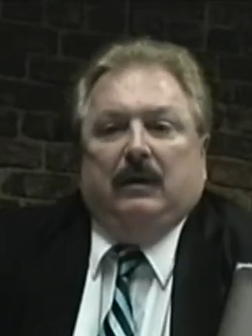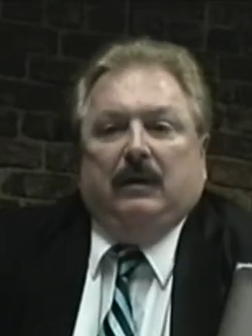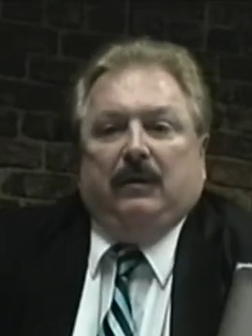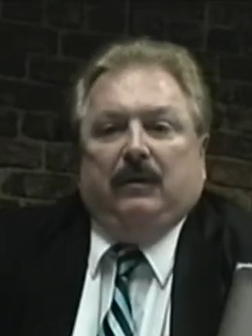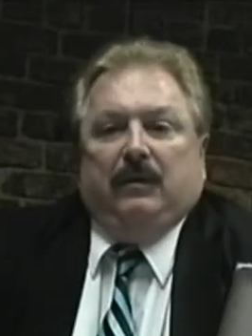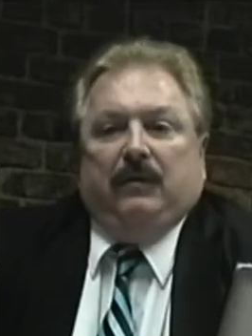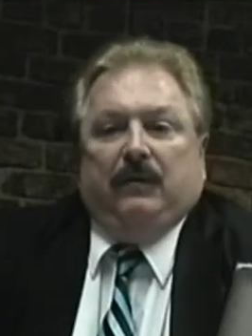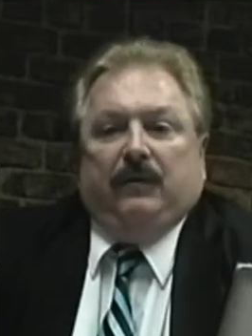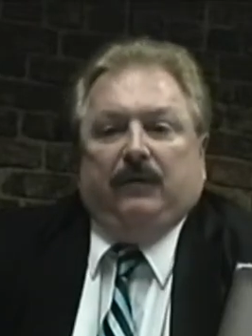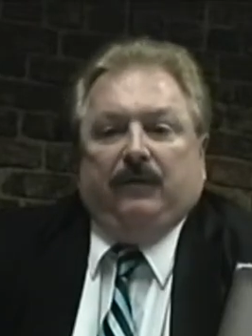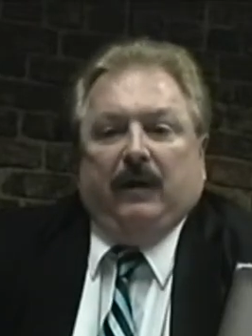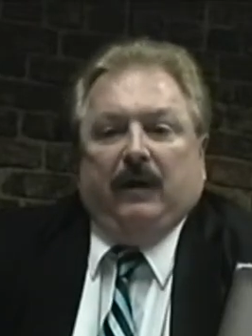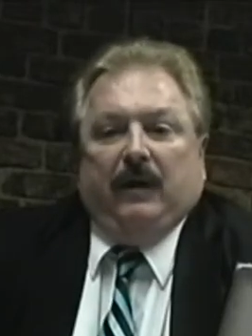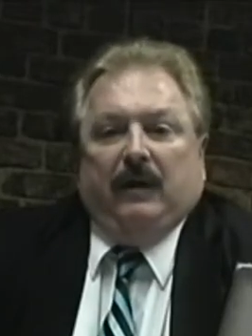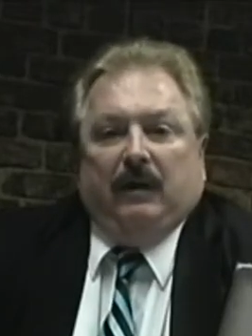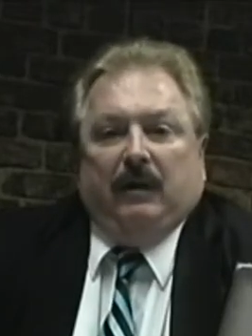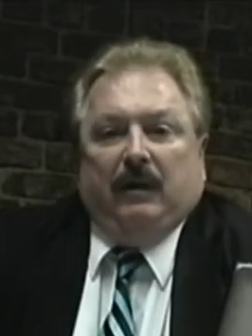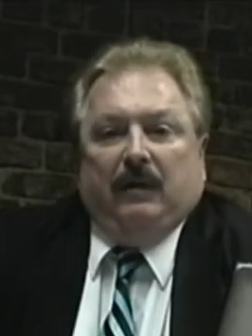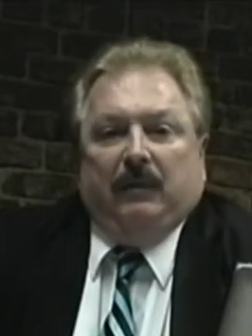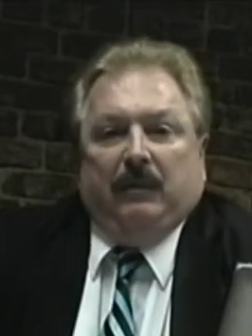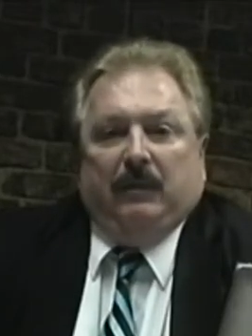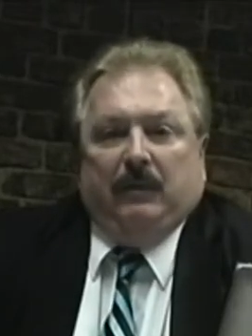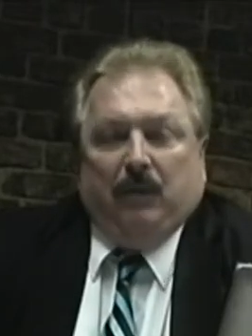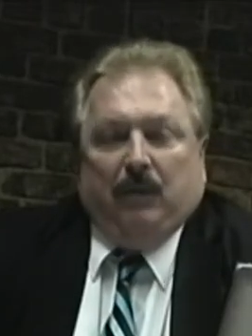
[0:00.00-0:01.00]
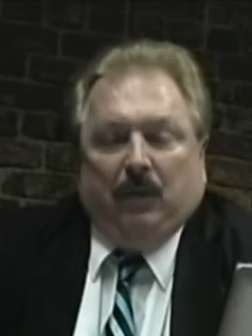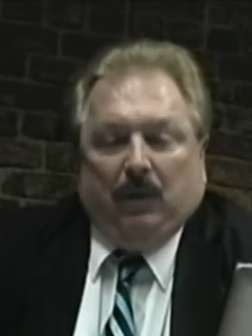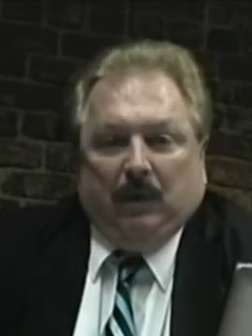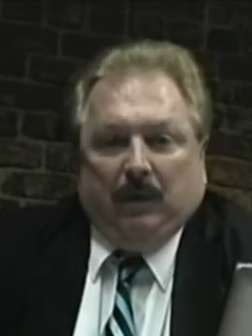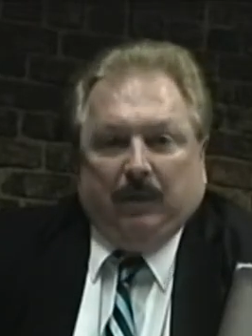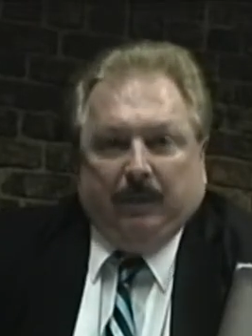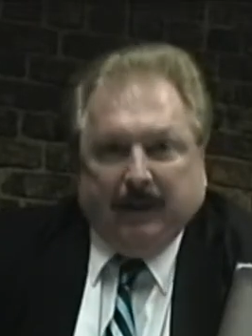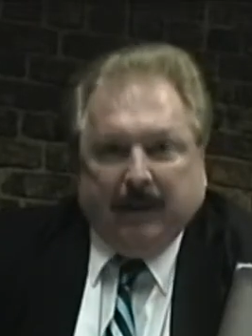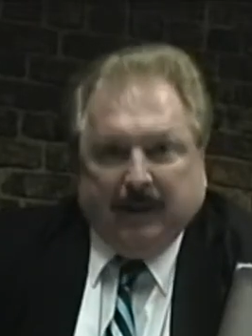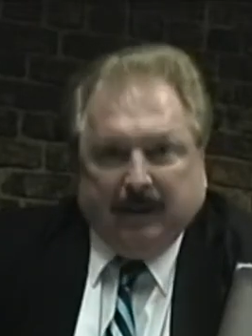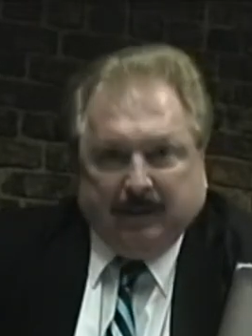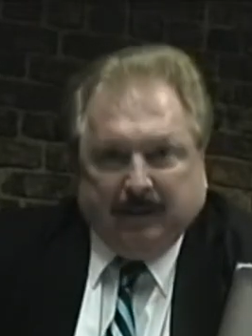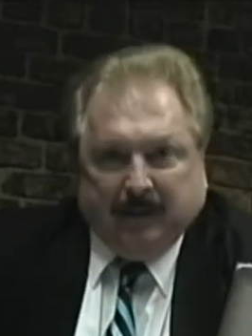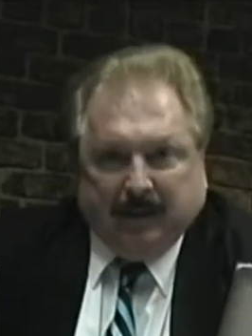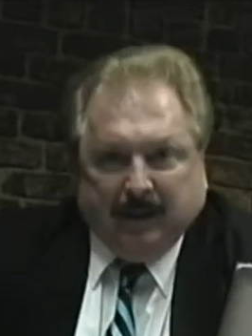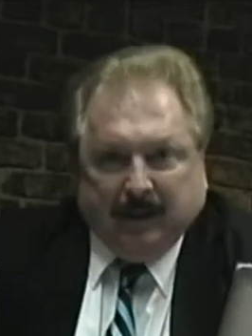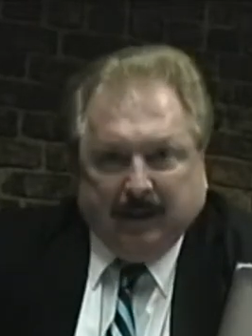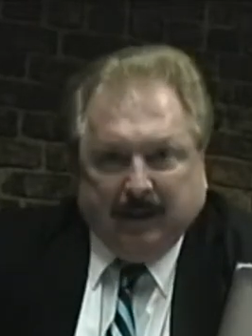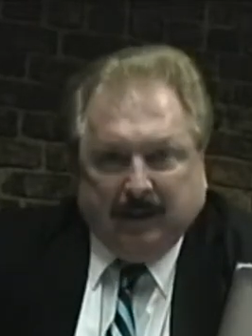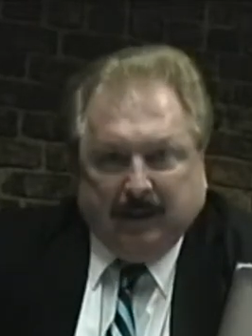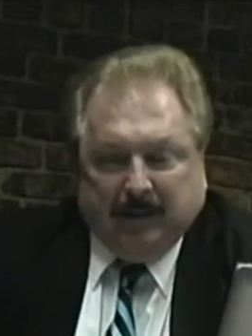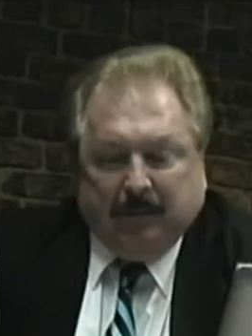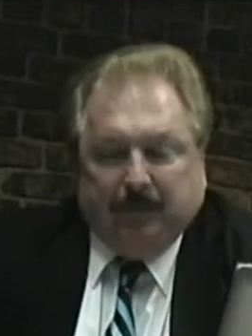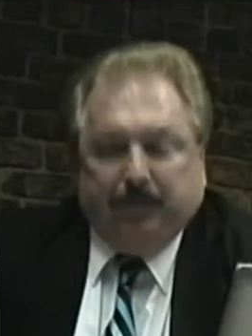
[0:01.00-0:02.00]
to find a little bit more about
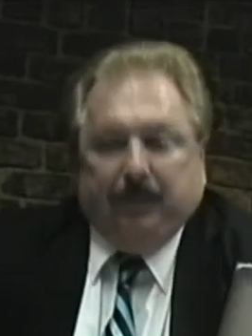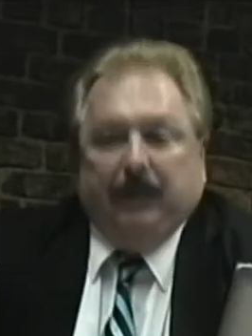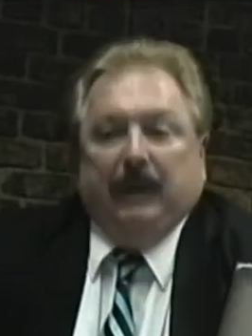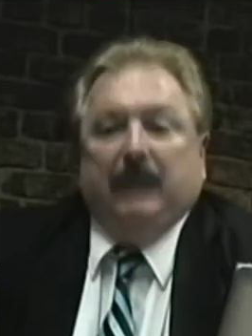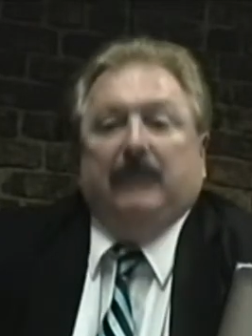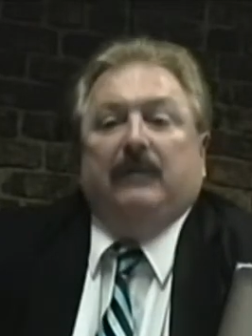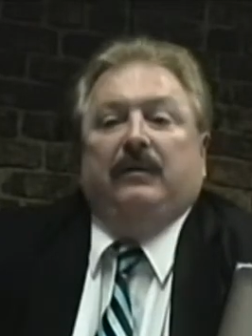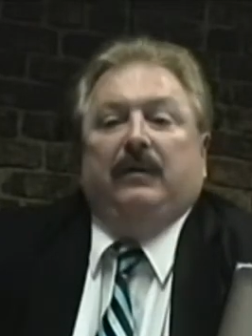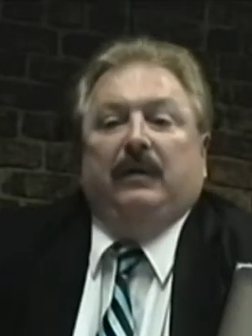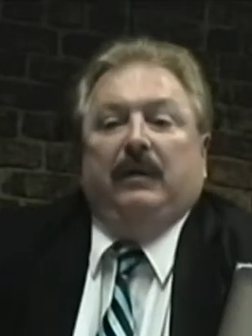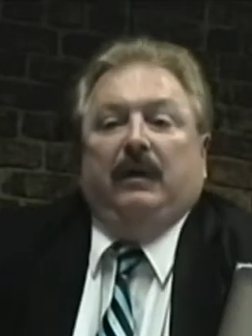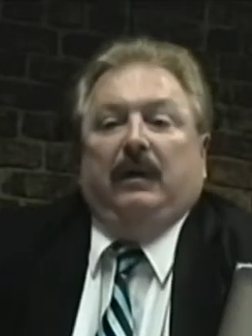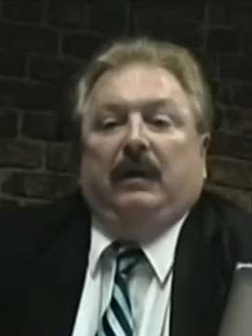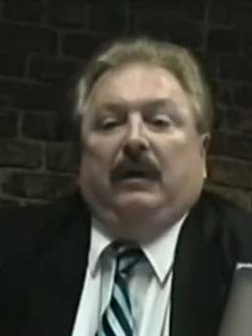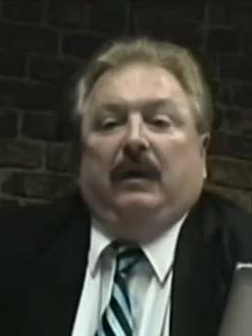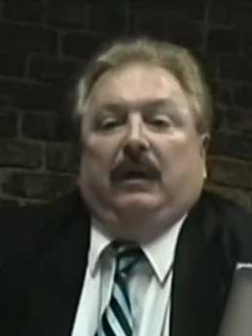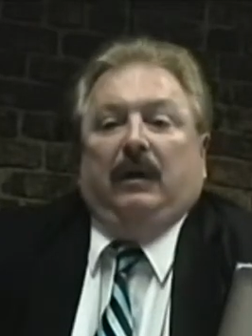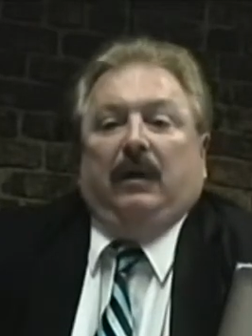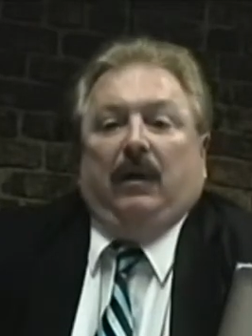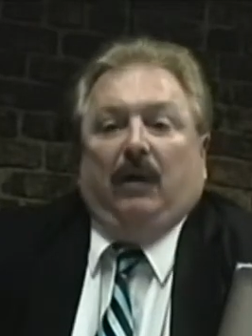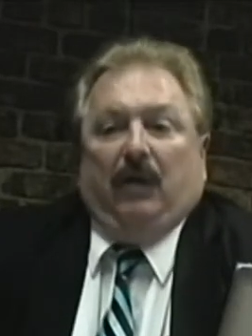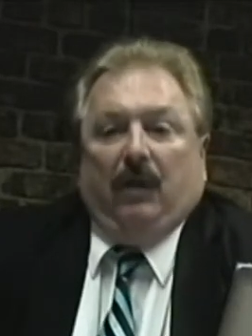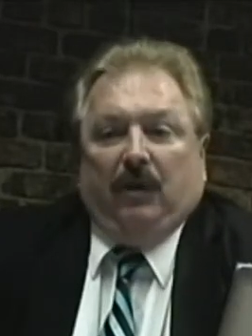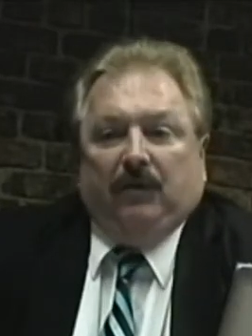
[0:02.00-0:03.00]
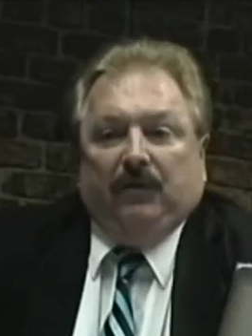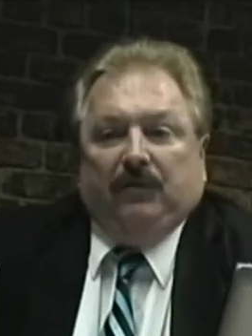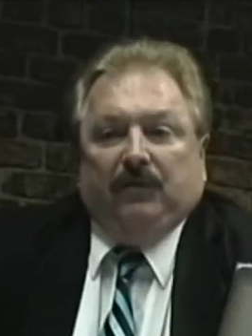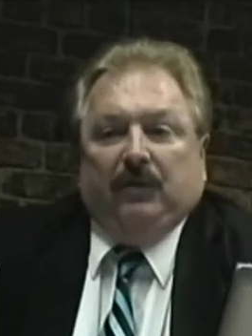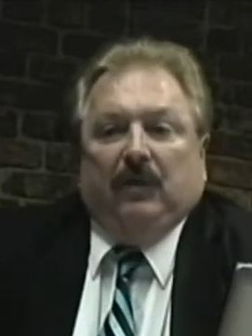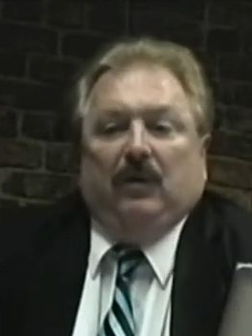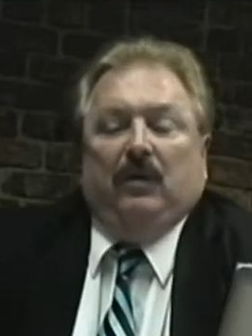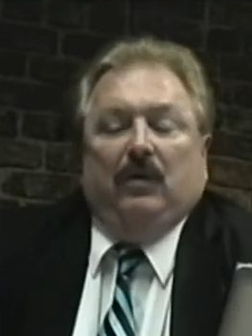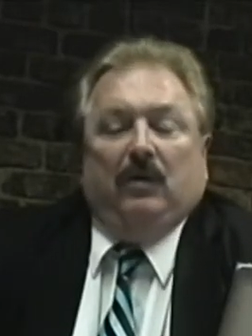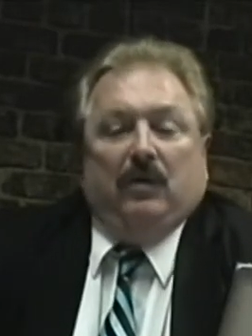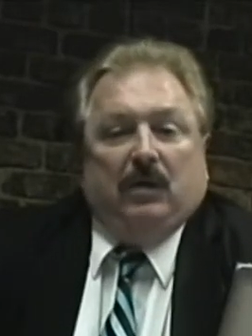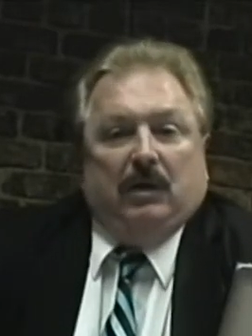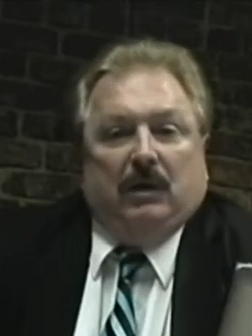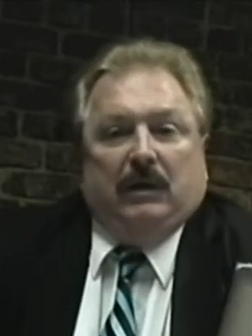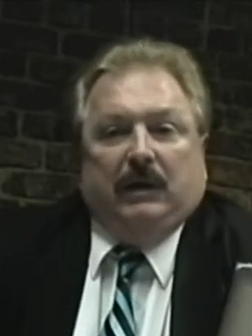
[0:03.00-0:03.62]
that, but also look